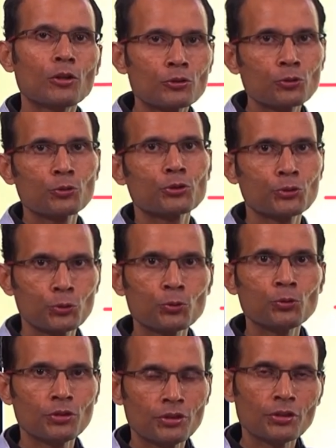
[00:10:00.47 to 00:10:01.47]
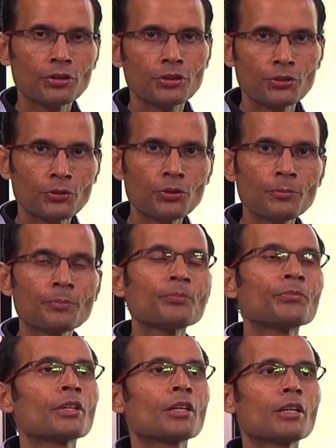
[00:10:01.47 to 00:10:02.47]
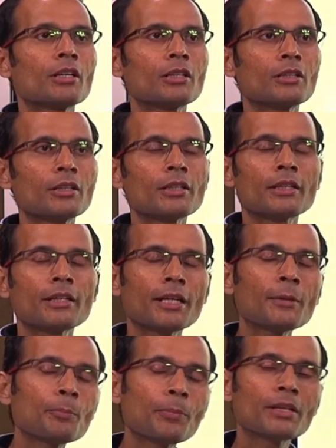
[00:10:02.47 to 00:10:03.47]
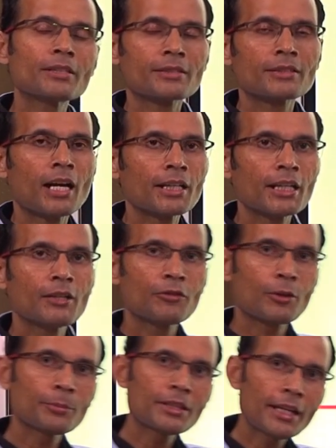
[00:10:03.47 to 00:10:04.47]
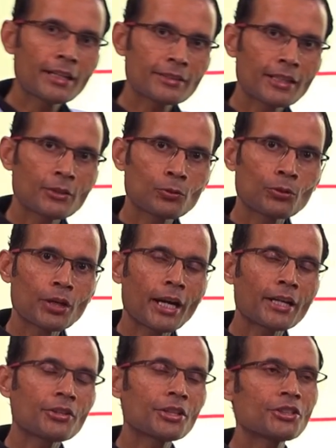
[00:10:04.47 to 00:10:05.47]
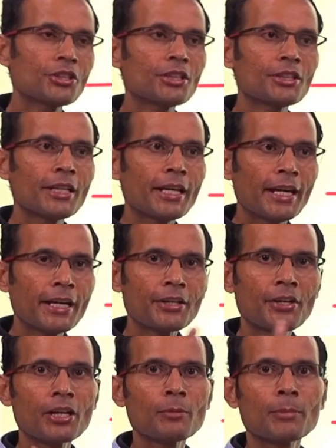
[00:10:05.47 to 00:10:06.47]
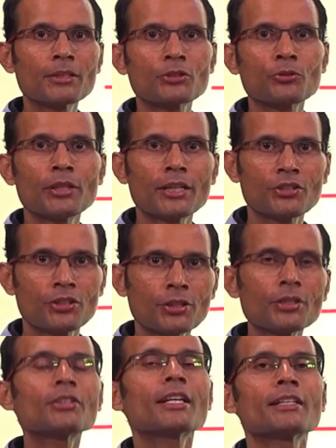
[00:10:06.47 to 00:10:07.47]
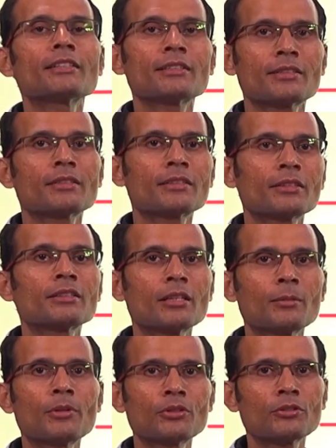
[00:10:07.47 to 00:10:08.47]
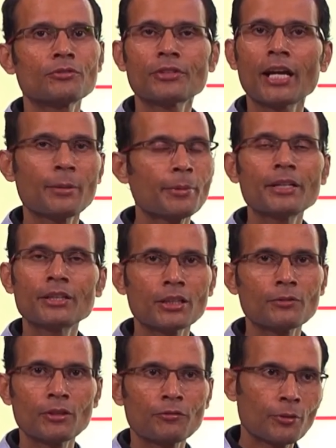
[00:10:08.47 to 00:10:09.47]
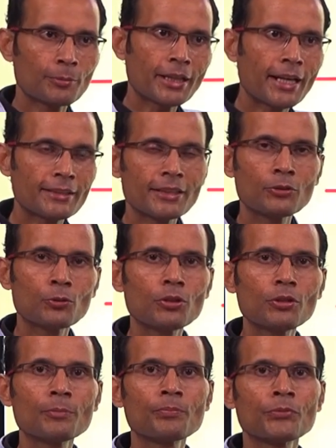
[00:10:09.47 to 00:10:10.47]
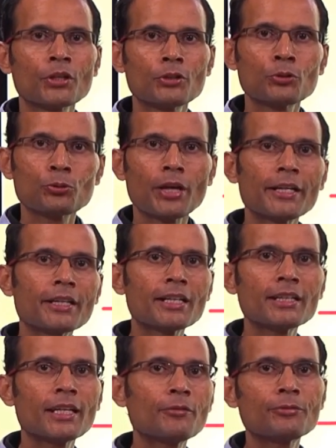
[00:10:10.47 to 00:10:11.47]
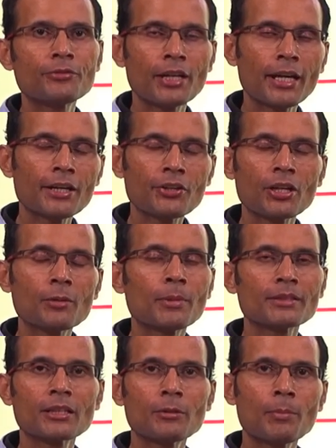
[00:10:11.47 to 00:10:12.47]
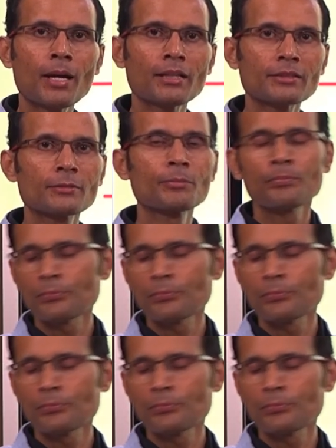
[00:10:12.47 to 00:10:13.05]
also shown, you know, impulse starting from the SA node and reaching the atrial musculature. There is a certain amount of time interval from the SA node to right and left atrial muscle mass.